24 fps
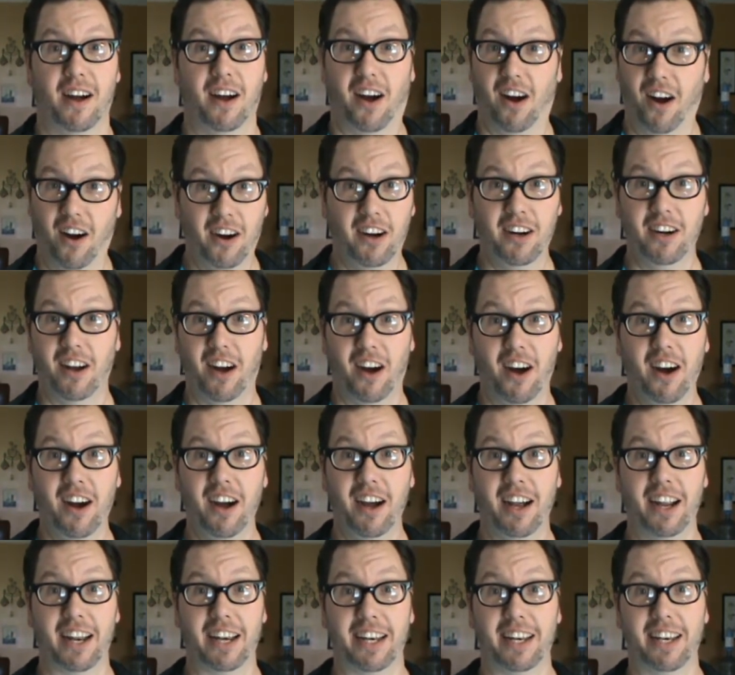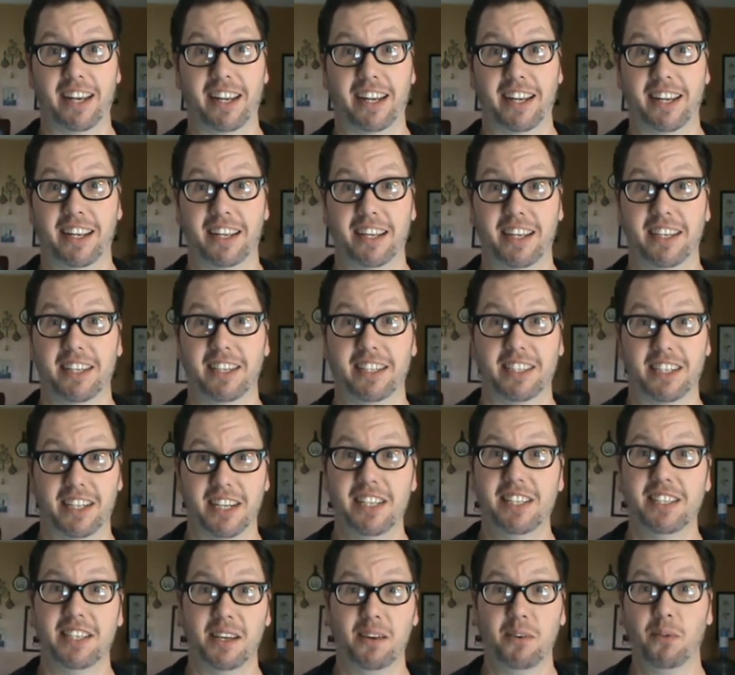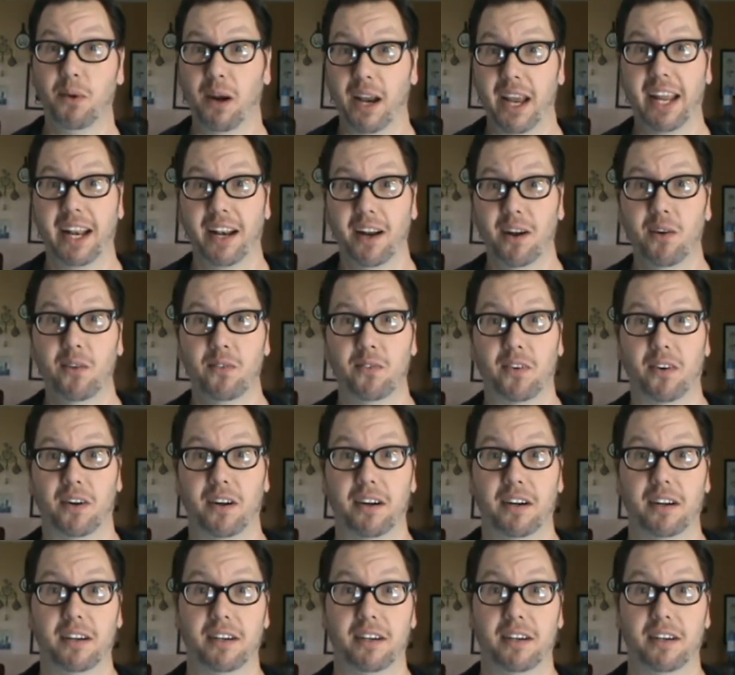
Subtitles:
aren't on because it ran over.